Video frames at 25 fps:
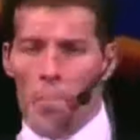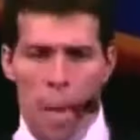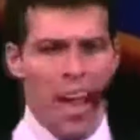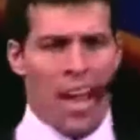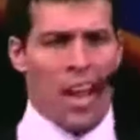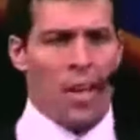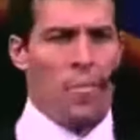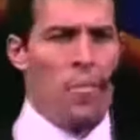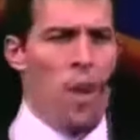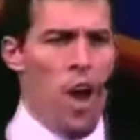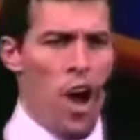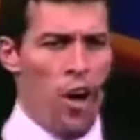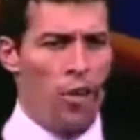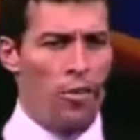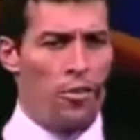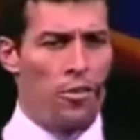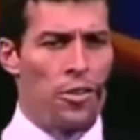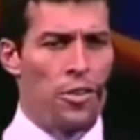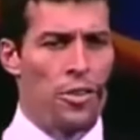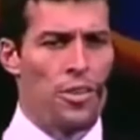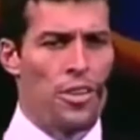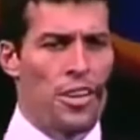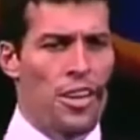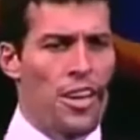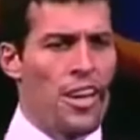Make your move.
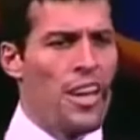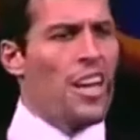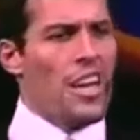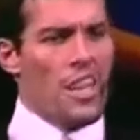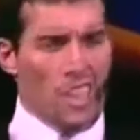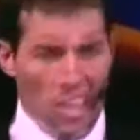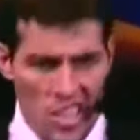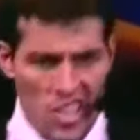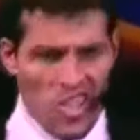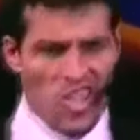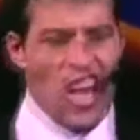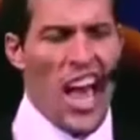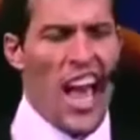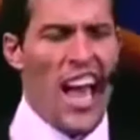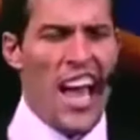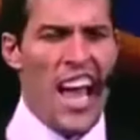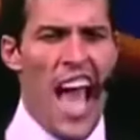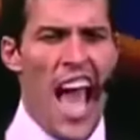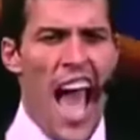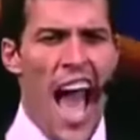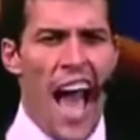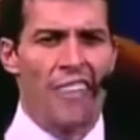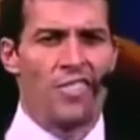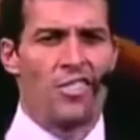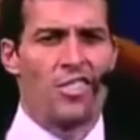
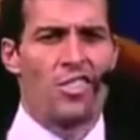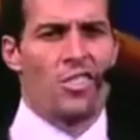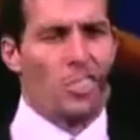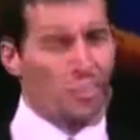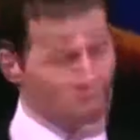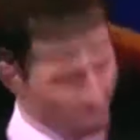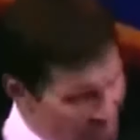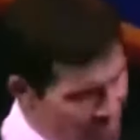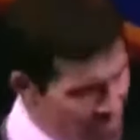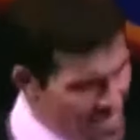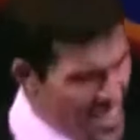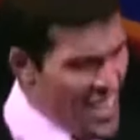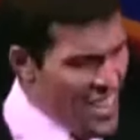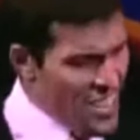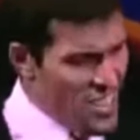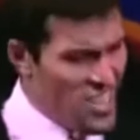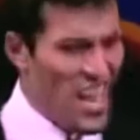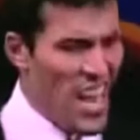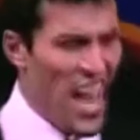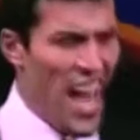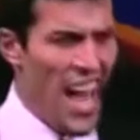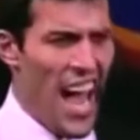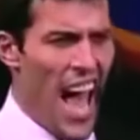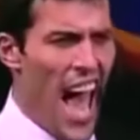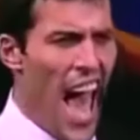Say yes.
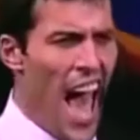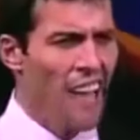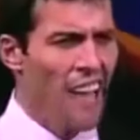Say